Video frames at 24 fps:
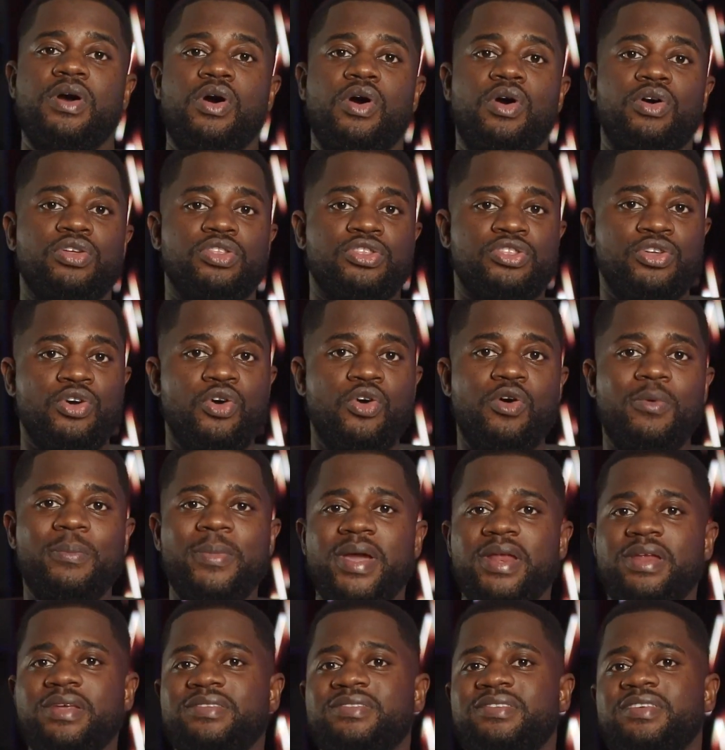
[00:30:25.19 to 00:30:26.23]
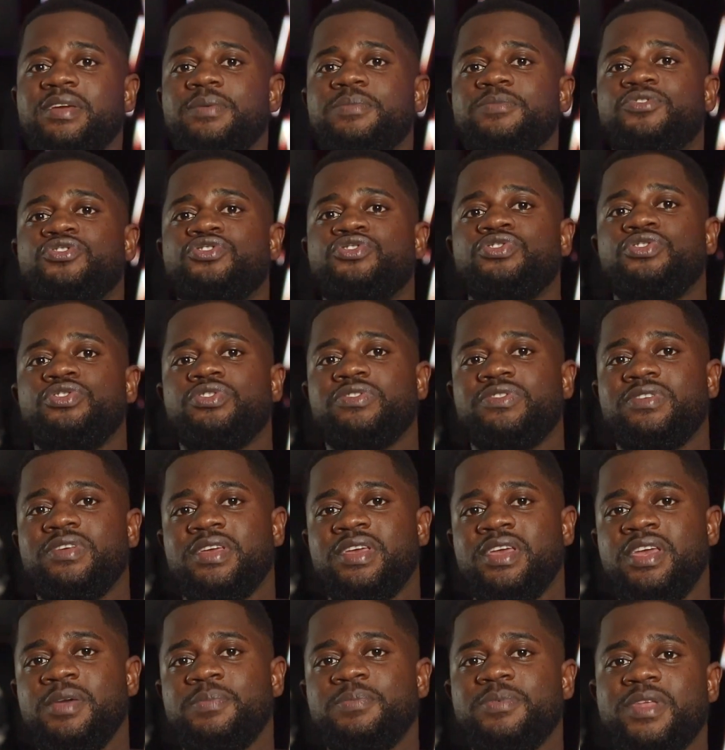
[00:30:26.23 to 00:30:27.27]
although many teams choose to
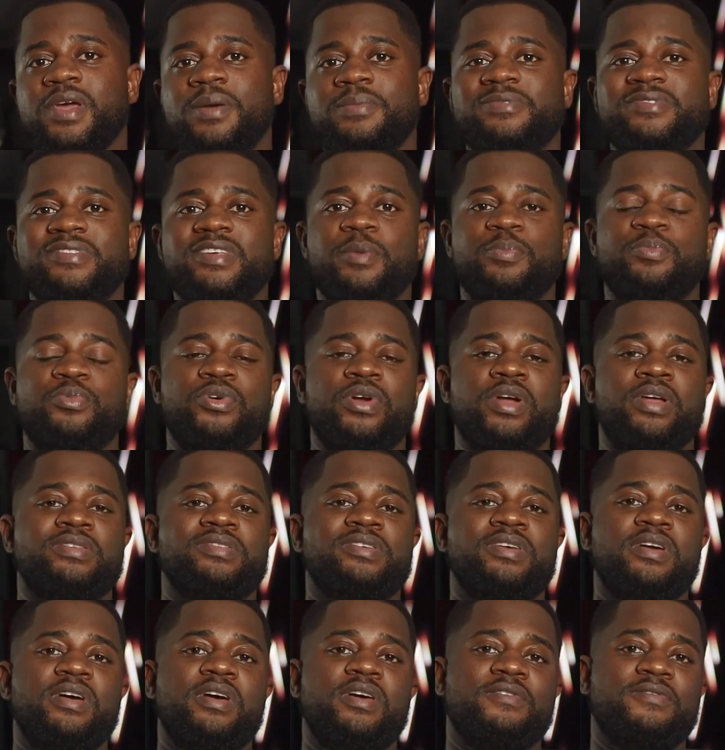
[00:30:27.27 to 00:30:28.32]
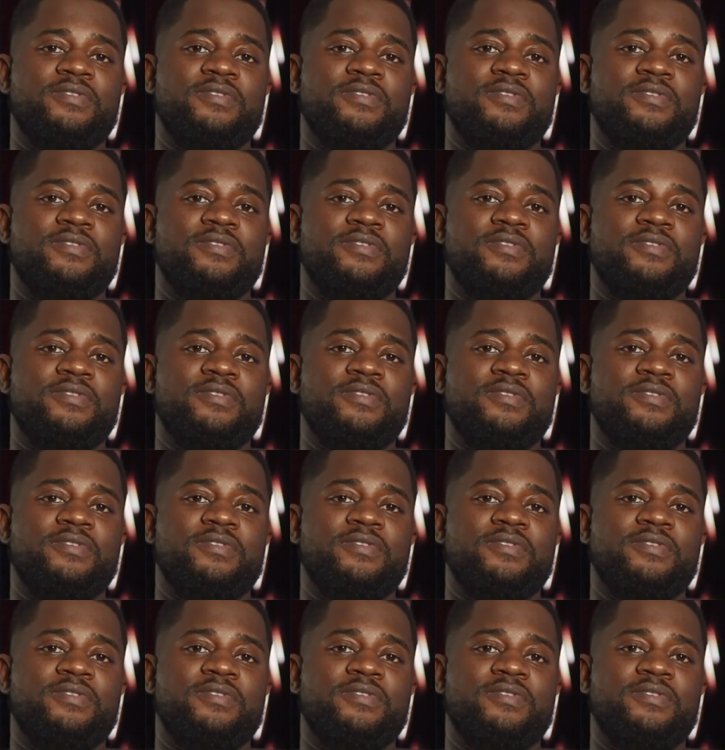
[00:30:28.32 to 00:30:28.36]
keep them separate